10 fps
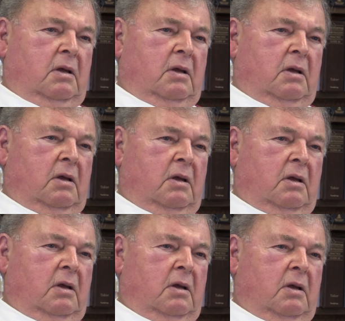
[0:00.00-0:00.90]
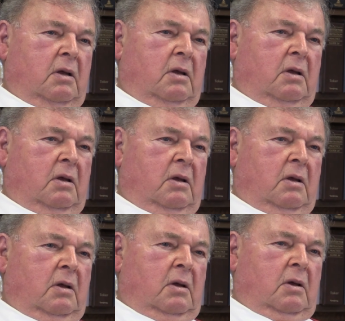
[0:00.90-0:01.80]
parked out off the
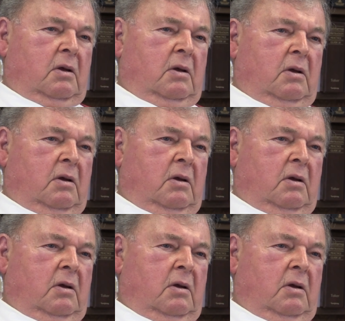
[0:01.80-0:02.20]
coast,